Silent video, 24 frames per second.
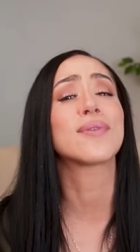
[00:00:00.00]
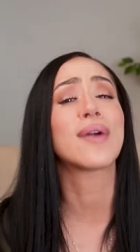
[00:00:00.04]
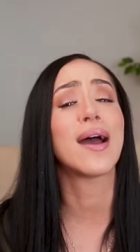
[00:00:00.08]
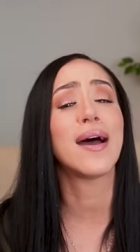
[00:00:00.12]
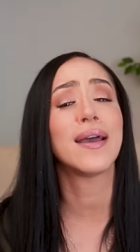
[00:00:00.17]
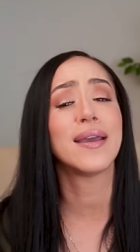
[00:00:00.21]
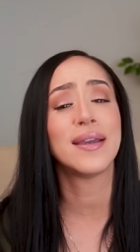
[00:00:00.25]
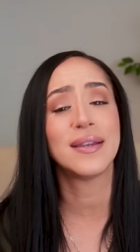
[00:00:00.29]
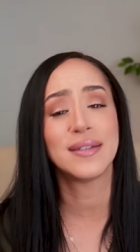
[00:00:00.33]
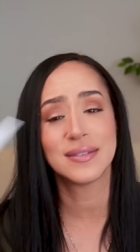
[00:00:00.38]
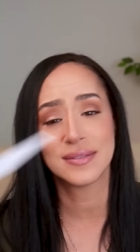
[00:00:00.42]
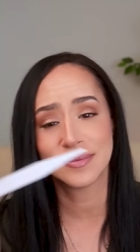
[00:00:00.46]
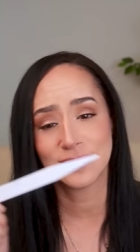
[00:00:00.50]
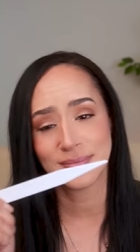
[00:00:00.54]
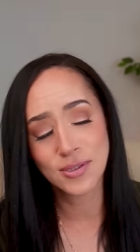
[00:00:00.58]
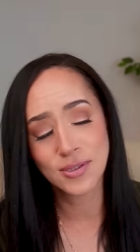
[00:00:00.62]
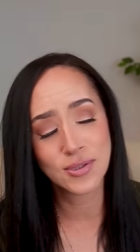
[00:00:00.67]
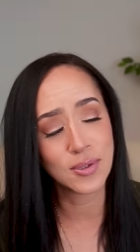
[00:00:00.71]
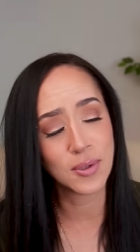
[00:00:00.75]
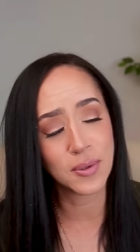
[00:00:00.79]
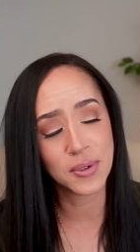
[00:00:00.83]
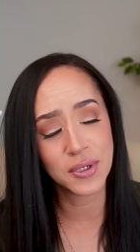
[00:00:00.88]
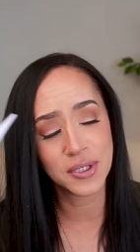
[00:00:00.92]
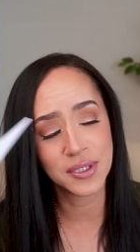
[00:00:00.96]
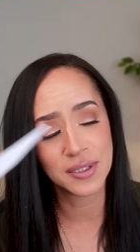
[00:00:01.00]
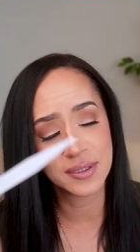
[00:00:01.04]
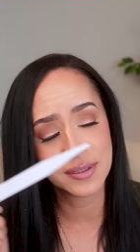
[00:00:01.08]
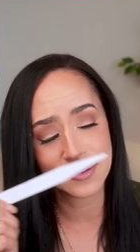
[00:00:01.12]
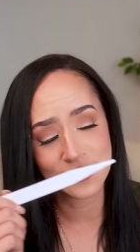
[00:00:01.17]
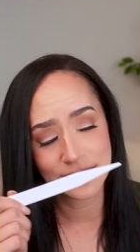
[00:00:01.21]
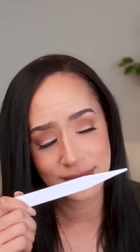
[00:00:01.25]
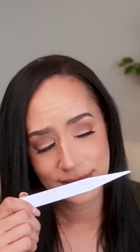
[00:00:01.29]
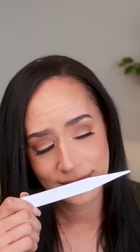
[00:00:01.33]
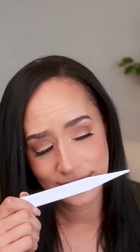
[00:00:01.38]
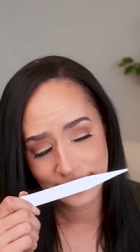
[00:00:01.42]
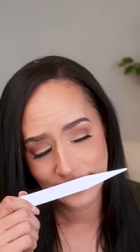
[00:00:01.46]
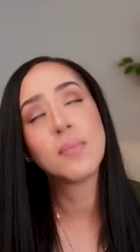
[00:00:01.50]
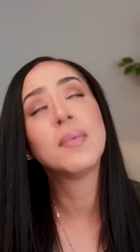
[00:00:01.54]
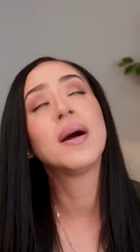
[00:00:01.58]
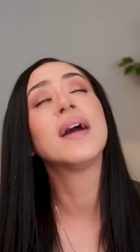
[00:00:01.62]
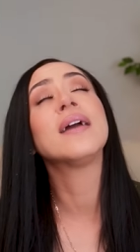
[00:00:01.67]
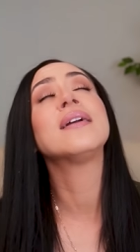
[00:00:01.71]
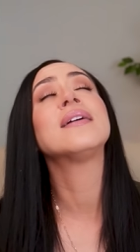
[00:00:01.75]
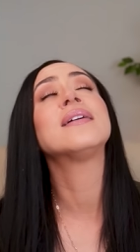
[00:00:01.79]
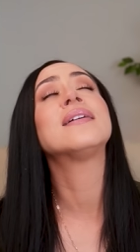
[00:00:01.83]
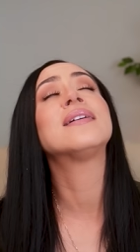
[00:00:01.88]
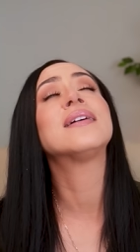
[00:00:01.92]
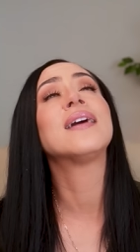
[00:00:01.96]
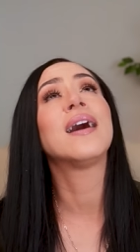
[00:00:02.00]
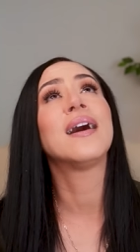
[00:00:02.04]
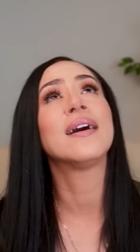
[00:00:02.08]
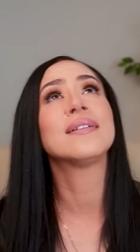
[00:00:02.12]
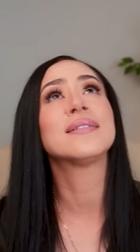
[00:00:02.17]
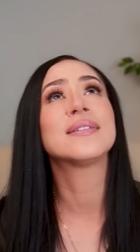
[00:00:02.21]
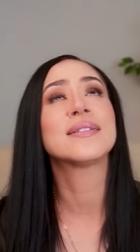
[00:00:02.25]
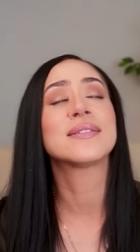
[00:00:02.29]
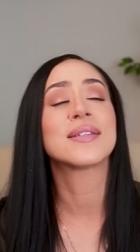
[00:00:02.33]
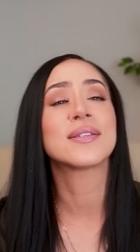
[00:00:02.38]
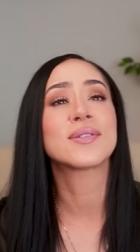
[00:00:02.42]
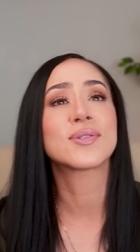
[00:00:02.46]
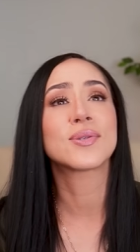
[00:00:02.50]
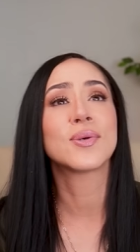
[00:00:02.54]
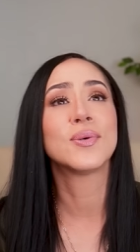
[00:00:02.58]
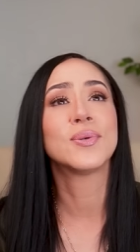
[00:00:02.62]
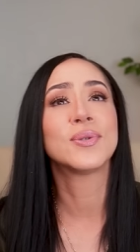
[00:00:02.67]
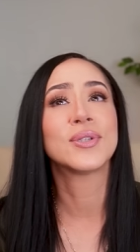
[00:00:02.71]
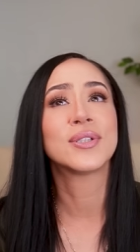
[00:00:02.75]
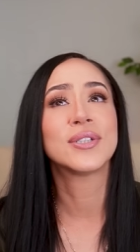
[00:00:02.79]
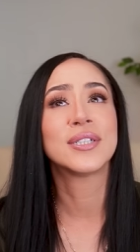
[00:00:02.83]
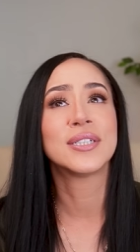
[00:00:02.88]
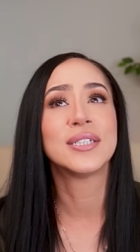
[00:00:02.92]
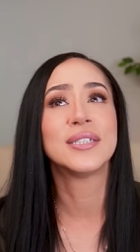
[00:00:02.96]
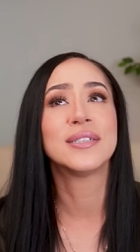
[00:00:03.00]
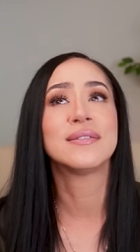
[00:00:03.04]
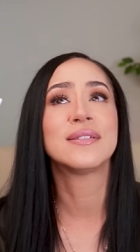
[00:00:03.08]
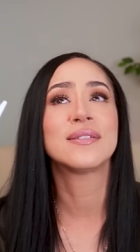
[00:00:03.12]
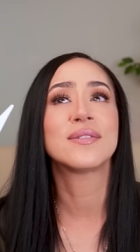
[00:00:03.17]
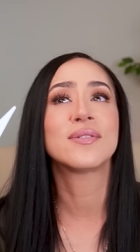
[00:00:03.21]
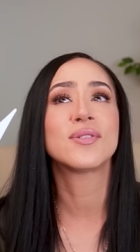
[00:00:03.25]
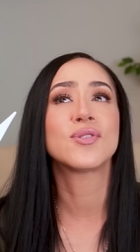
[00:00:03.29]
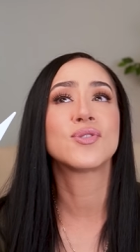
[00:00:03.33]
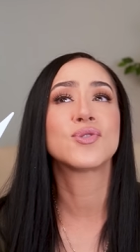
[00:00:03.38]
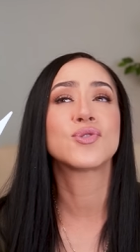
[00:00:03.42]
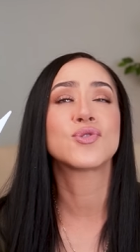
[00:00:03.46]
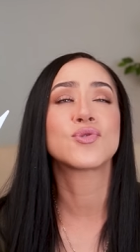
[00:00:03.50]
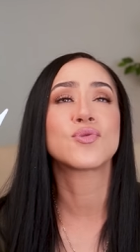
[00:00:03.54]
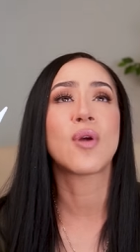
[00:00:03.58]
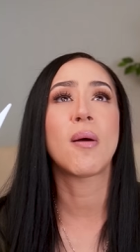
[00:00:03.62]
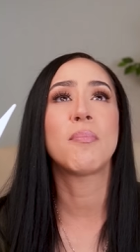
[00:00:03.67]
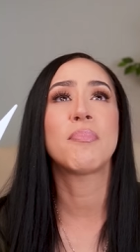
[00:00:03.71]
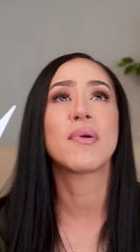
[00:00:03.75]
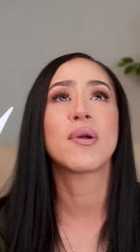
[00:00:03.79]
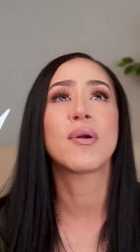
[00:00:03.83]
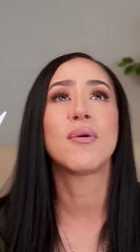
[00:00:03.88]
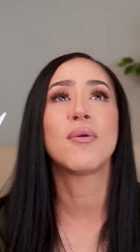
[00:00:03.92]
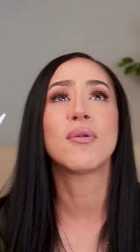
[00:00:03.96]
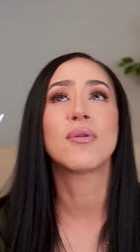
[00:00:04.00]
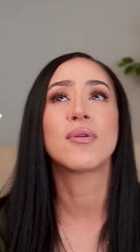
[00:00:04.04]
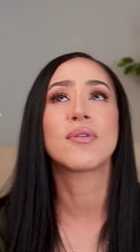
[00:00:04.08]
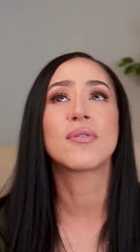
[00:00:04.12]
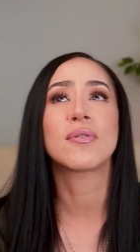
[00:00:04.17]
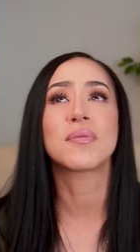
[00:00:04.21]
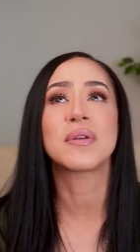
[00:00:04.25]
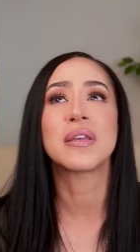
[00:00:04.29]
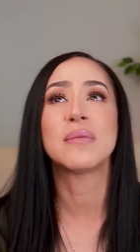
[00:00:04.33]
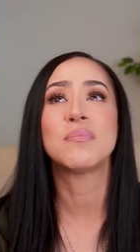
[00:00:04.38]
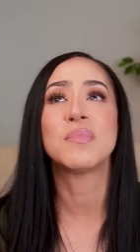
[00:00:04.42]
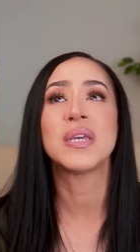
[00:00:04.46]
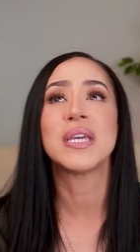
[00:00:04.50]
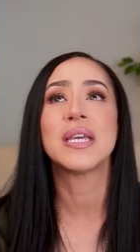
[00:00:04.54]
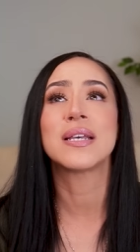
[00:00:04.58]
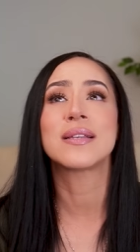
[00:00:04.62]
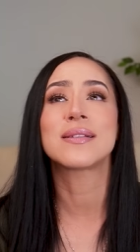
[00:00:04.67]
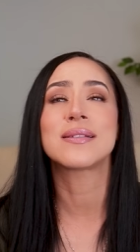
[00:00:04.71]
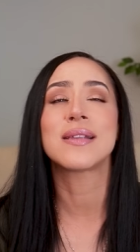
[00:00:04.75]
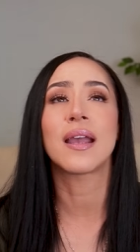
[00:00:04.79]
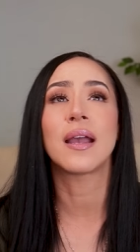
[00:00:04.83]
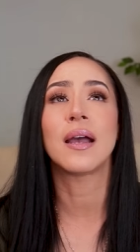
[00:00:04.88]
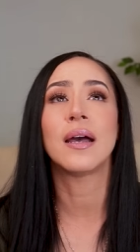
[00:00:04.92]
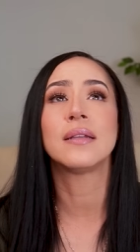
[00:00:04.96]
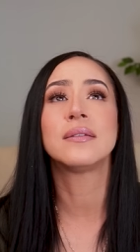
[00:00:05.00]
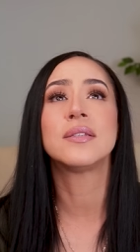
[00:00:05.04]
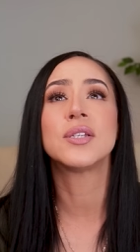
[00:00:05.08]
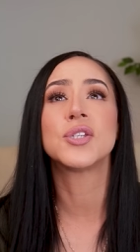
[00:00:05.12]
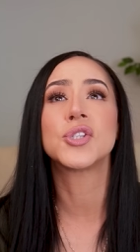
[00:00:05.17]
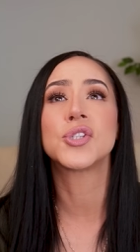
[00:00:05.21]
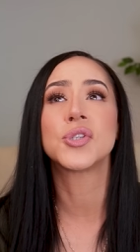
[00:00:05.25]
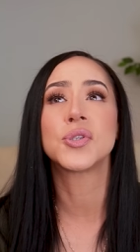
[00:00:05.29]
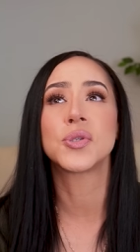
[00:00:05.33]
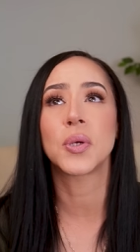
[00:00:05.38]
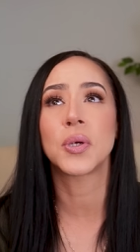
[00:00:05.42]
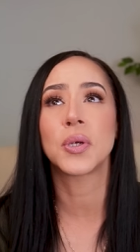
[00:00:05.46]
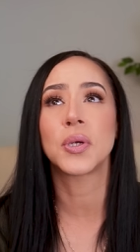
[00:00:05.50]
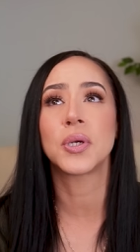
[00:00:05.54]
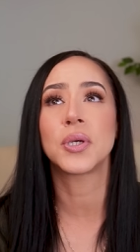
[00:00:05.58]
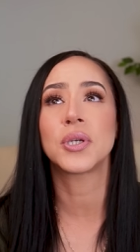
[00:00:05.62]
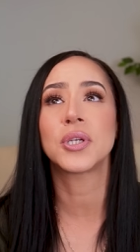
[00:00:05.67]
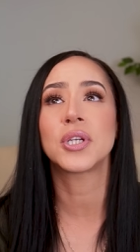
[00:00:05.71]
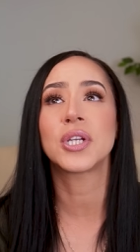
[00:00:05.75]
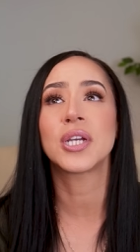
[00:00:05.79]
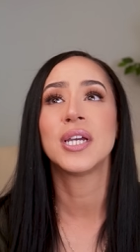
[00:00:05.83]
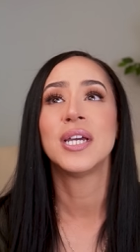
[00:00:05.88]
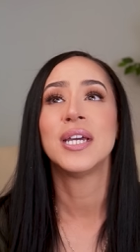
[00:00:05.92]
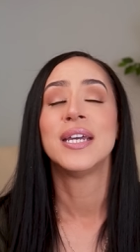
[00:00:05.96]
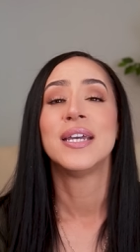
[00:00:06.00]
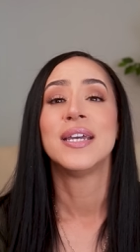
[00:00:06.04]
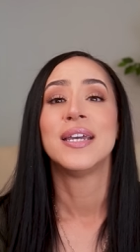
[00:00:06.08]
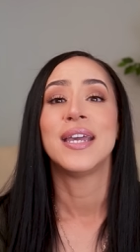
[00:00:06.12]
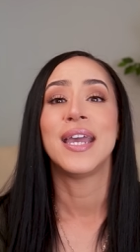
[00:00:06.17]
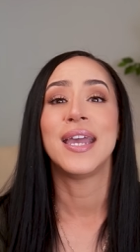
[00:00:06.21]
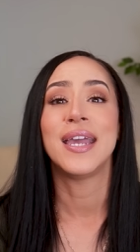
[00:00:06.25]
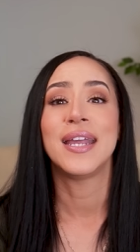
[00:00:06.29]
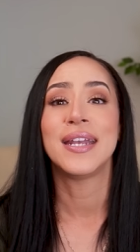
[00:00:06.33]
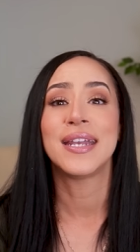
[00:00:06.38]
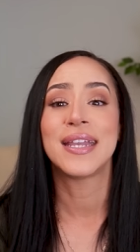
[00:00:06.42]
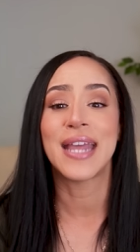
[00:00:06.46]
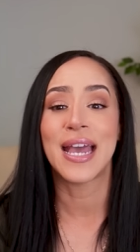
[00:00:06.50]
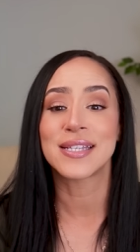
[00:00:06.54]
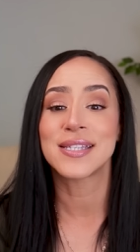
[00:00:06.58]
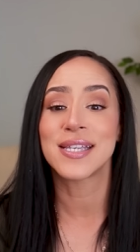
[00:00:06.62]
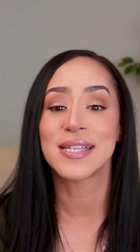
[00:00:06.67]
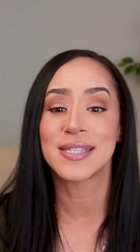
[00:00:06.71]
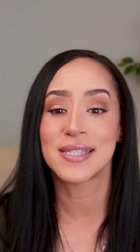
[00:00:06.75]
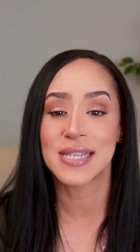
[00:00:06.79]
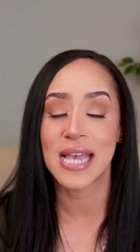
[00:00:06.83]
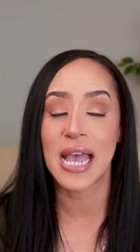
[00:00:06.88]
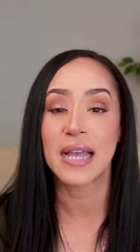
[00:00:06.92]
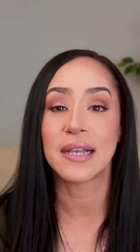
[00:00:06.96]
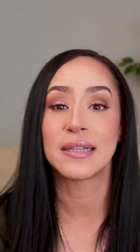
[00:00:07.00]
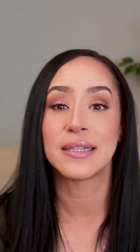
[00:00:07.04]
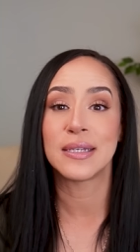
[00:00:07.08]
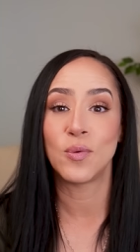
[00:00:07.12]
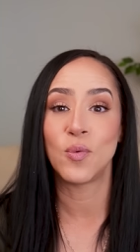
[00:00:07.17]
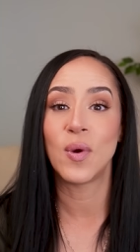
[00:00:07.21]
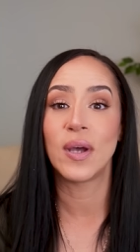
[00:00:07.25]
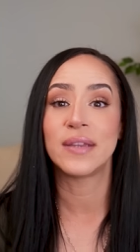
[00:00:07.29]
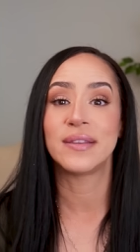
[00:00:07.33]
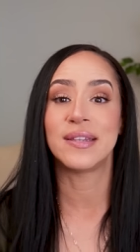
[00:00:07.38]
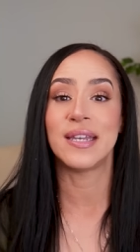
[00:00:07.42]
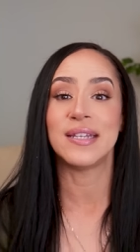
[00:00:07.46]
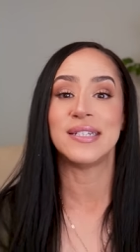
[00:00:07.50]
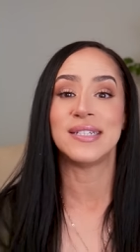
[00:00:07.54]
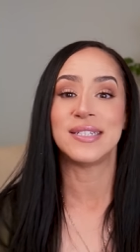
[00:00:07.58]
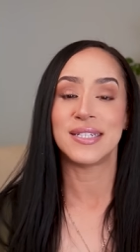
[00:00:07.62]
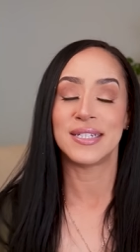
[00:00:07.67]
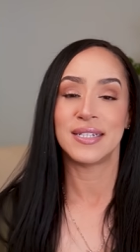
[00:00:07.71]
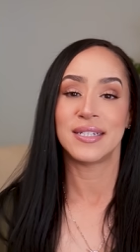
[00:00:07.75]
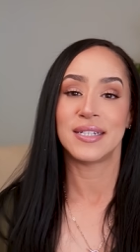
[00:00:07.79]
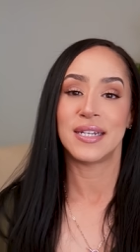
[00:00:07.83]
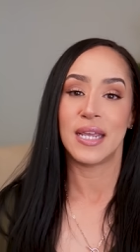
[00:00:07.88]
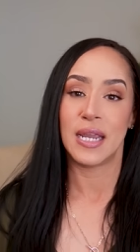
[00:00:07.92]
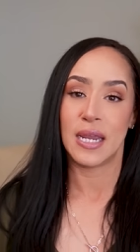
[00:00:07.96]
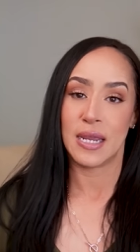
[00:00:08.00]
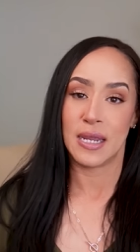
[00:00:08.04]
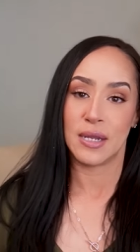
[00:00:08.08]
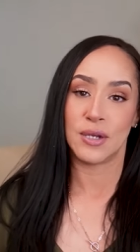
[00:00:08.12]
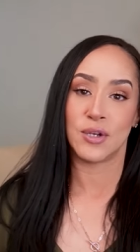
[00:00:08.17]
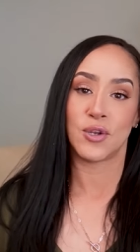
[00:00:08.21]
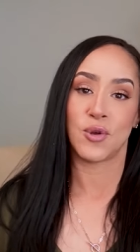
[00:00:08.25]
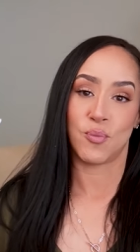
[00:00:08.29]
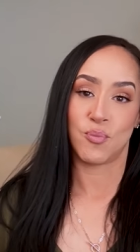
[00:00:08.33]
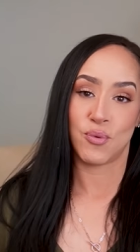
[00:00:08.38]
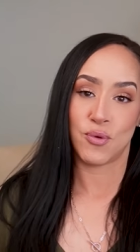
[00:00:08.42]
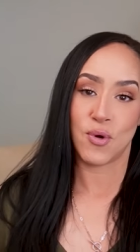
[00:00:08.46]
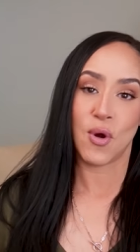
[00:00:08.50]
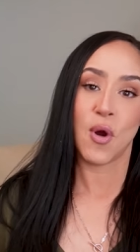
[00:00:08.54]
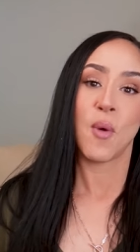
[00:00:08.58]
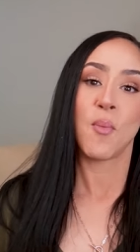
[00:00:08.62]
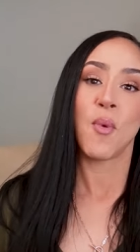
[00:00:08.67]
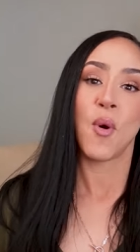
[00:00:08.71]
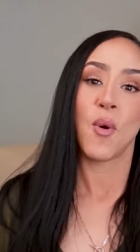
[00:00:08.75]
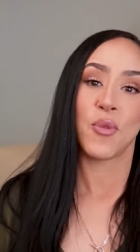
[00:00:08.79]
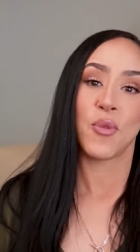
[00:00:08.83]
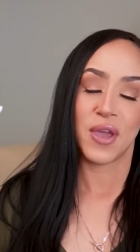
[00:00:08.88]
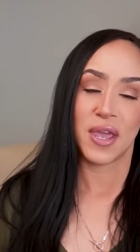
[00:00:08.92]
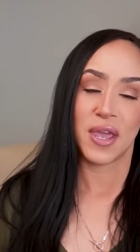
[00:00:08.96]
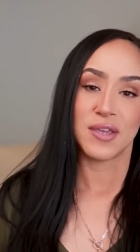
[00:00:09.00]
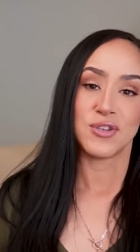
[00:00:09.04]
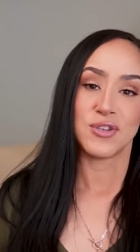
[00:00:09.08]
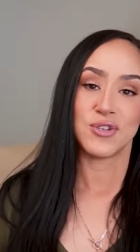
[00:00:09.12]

I could cry. This is so good. Oh my god, this is so good. This is tropical creamy. It's like a dessert. And that's exactly what they did in their promo.